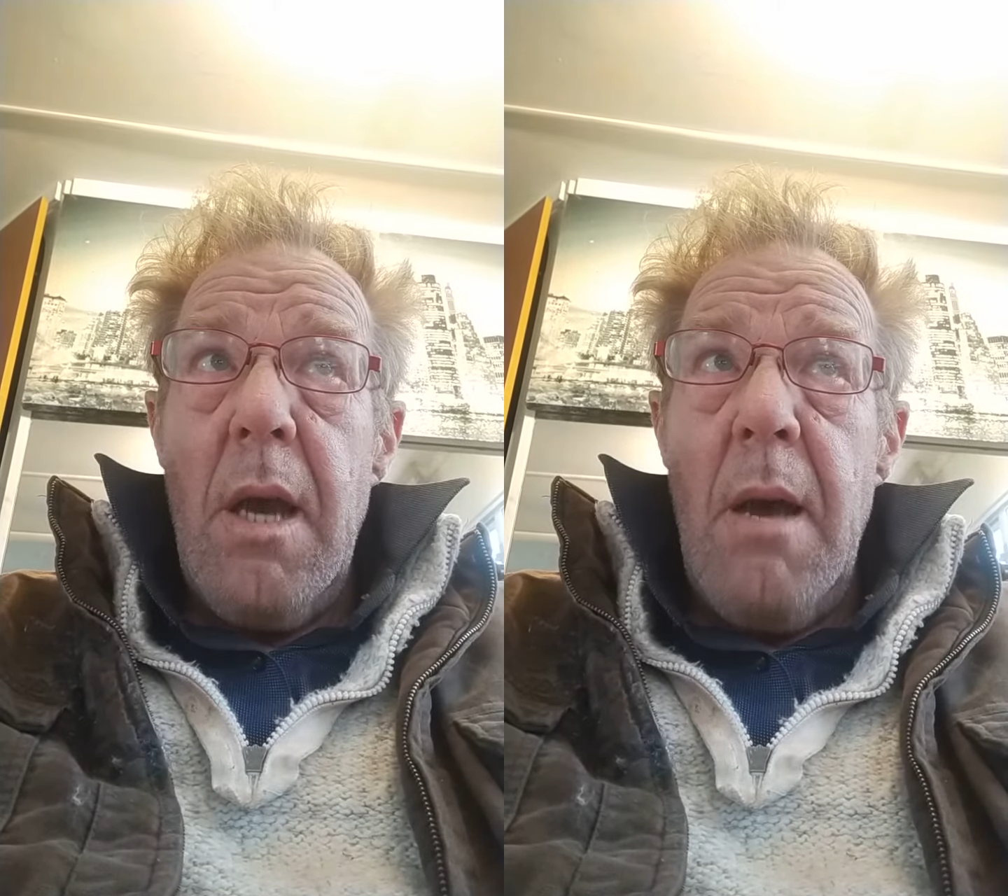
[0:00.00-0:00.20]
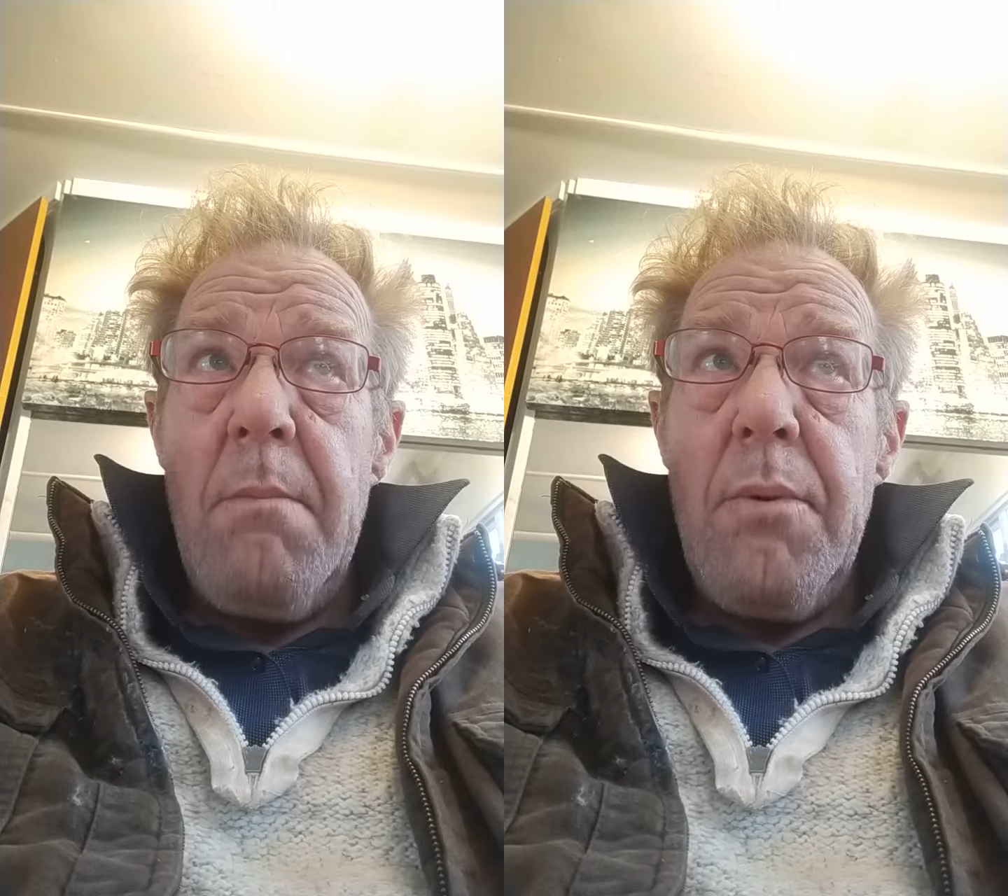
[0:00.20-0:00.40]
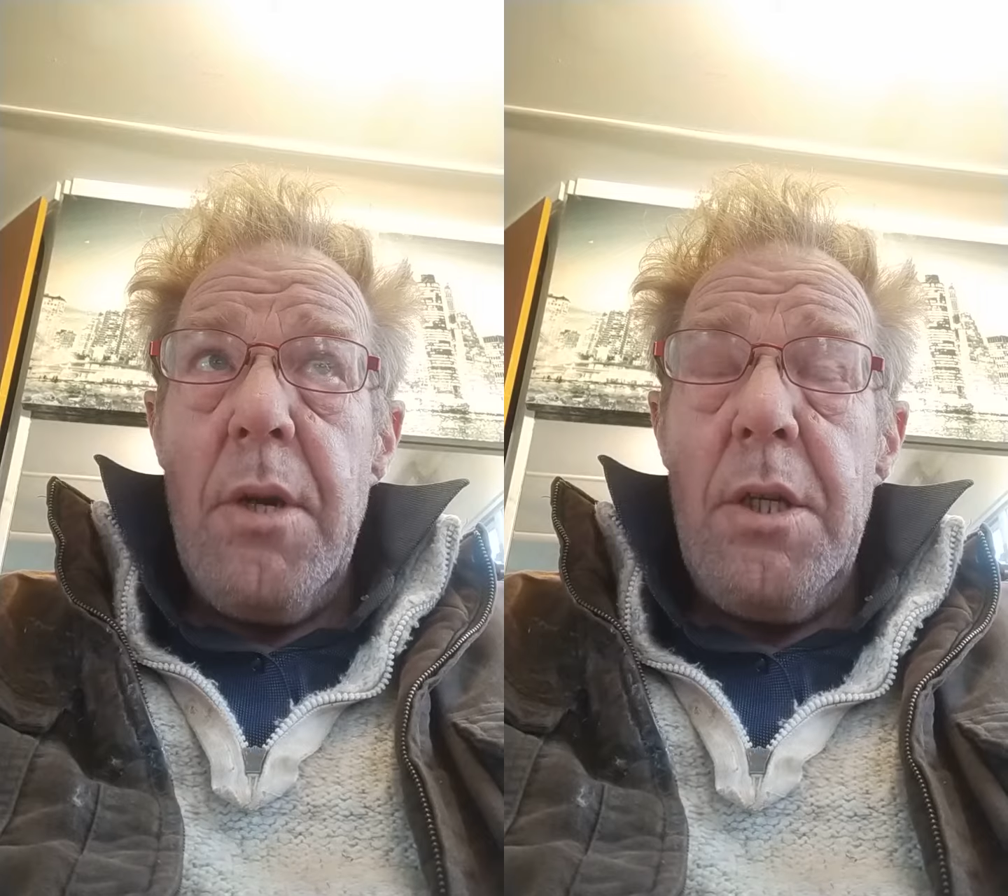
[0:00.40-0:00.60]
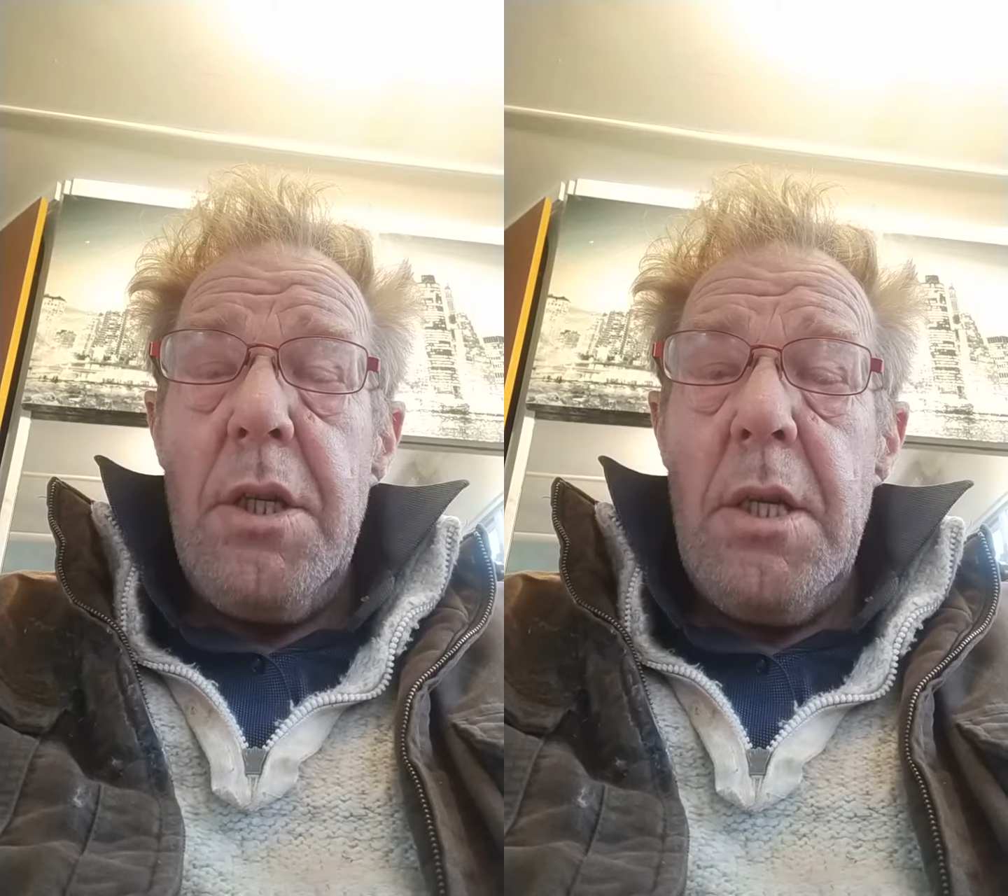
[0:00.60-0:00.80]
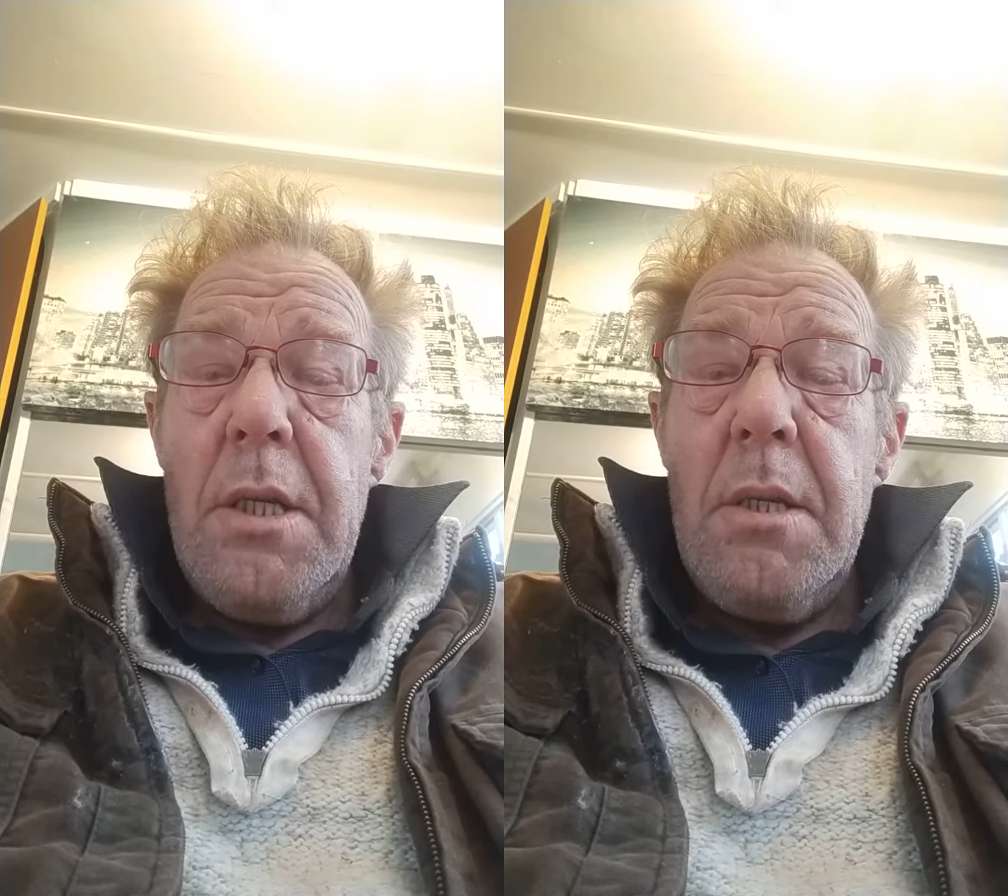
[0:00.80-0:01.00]
amperage
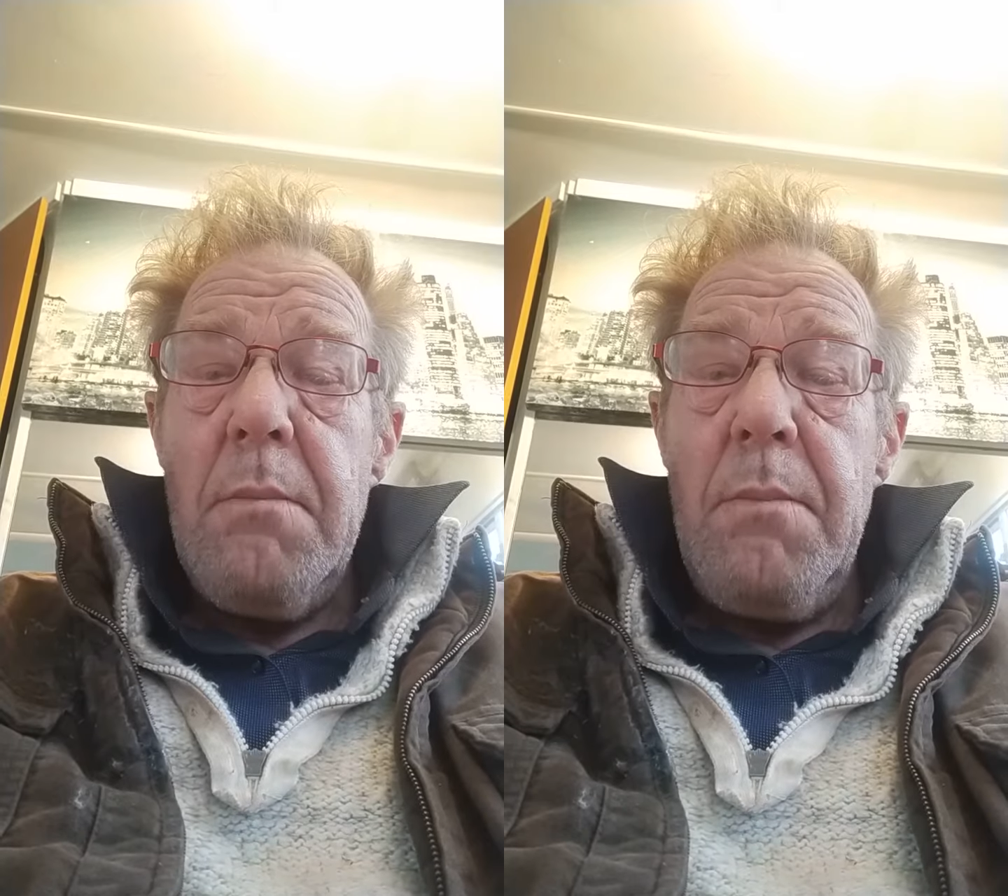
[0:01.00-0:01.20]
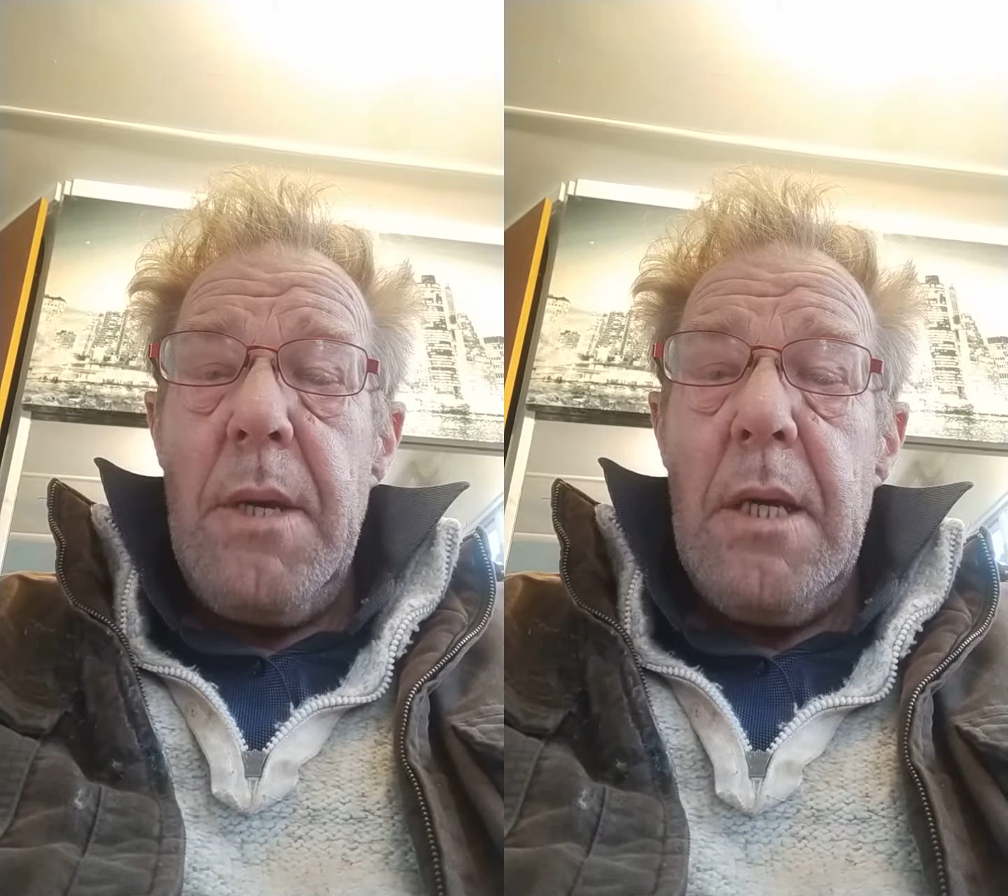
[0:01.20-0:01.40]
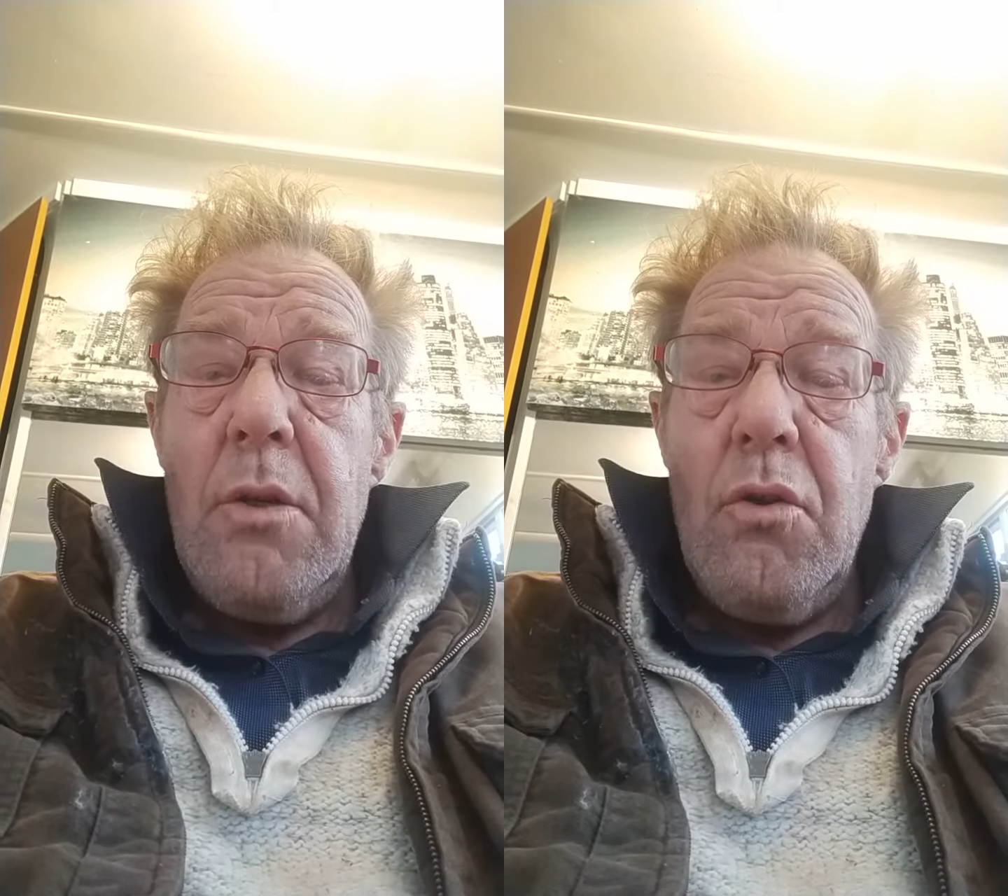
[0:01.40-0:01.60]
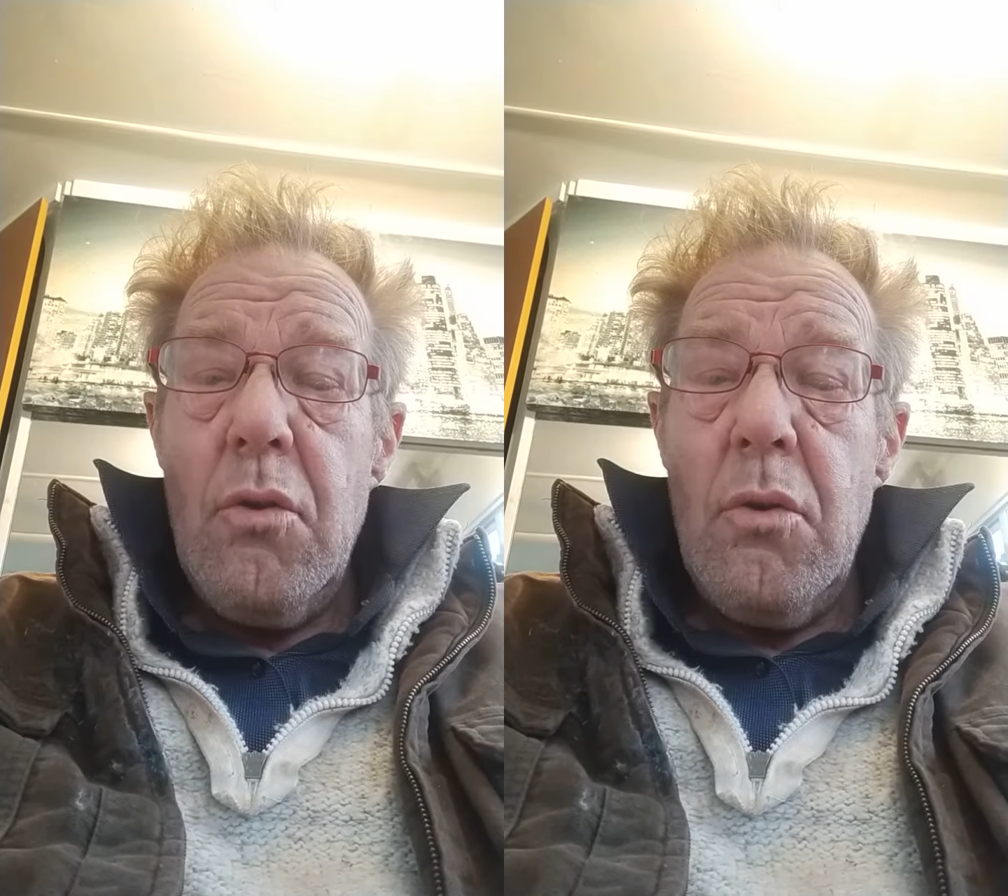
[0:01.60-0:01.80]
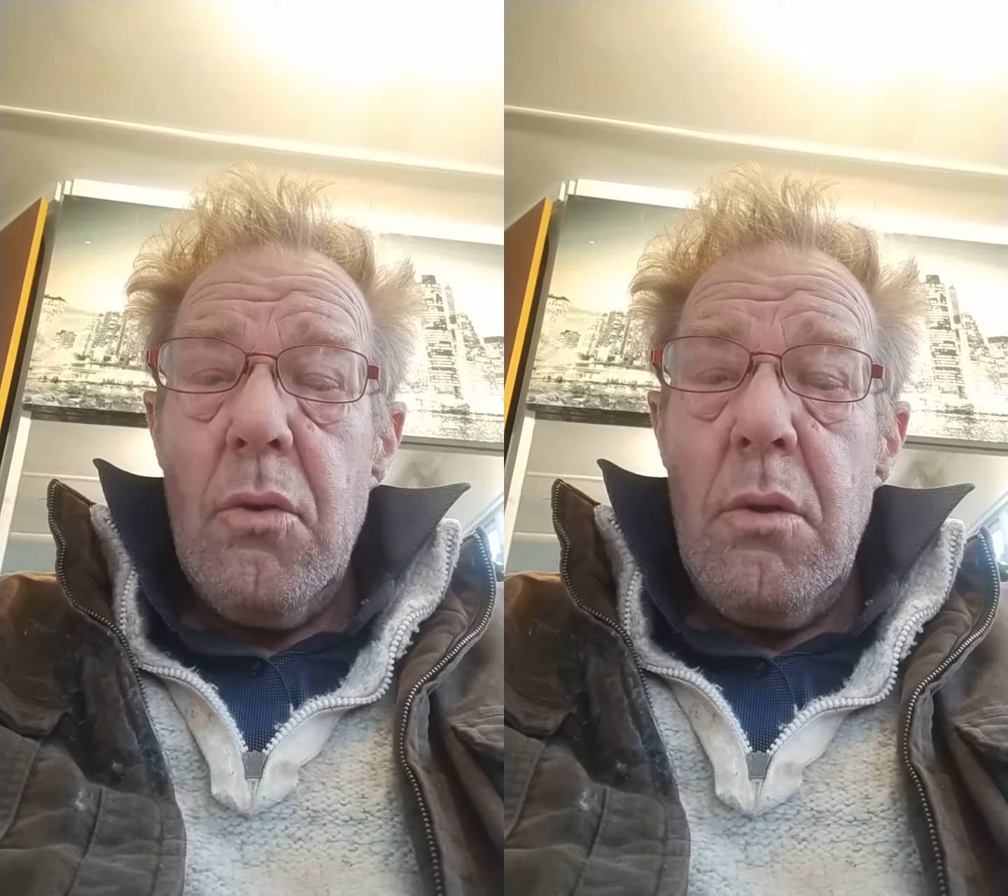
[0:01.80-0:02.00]
is being
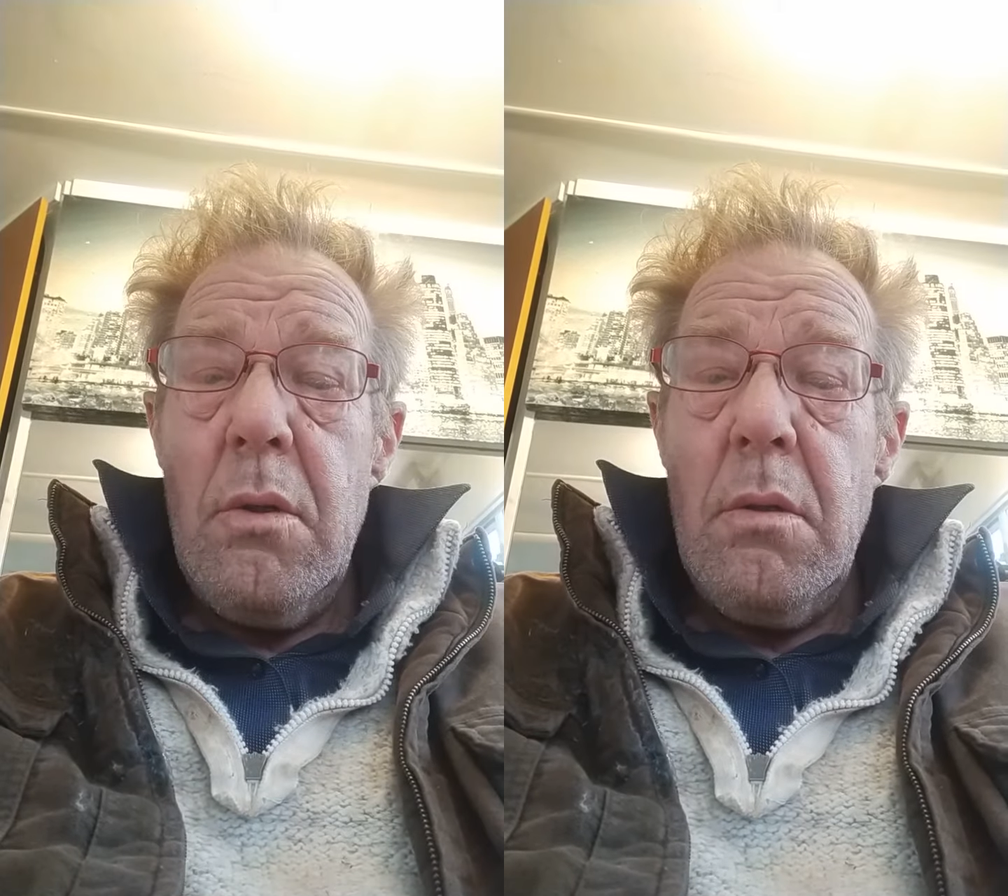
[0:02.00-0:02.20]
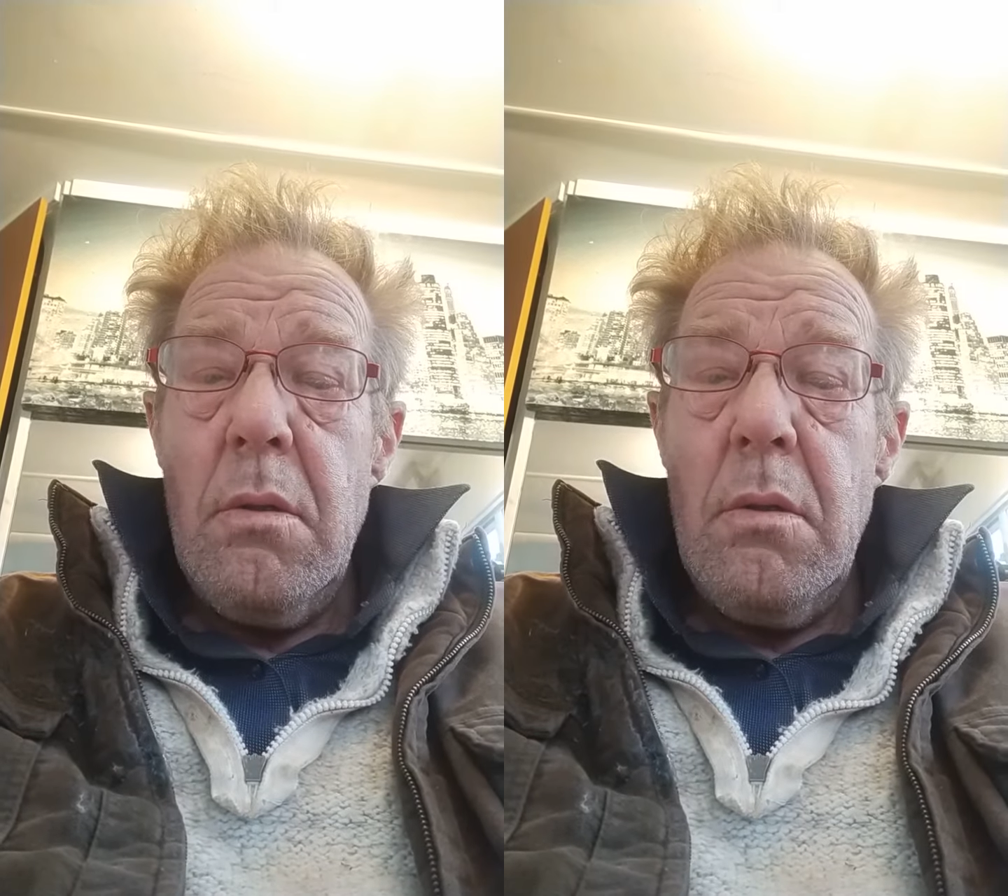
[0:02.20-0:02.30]
drawn,